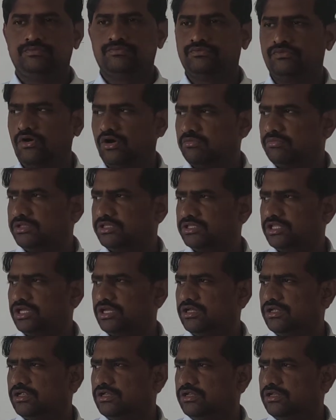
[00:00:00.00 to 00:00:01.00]
forming
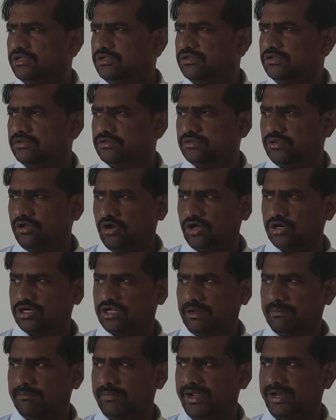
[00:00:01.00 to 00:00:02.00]
or
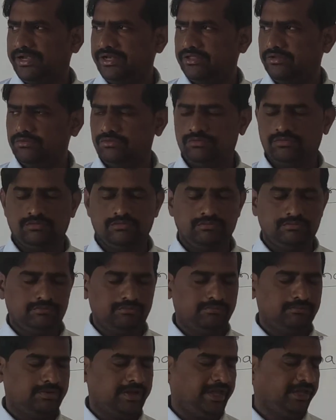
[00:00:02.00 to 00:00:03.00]
combining
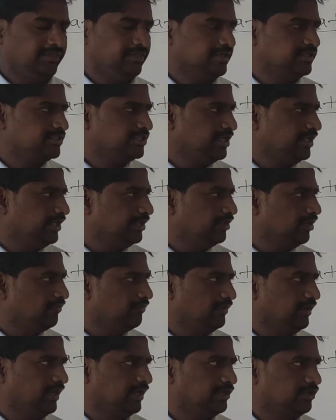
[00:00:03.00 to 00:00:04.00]
by the sharing of
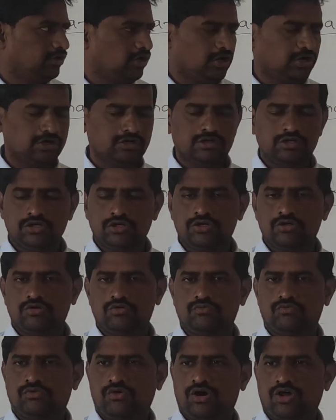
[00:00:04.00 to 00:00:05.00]
electron
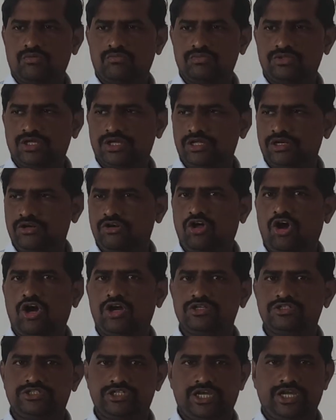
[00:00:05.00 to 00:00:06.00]
to form the
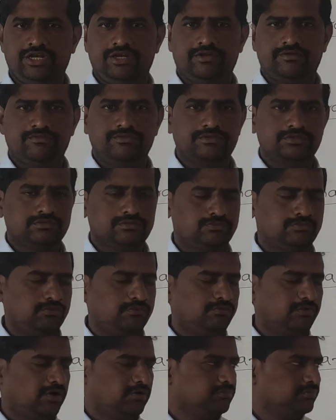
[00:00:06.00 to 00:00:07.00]
long chain,
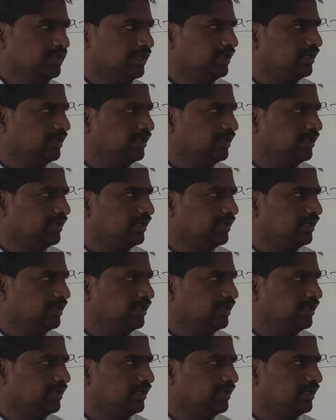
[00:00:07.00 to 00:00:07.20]
or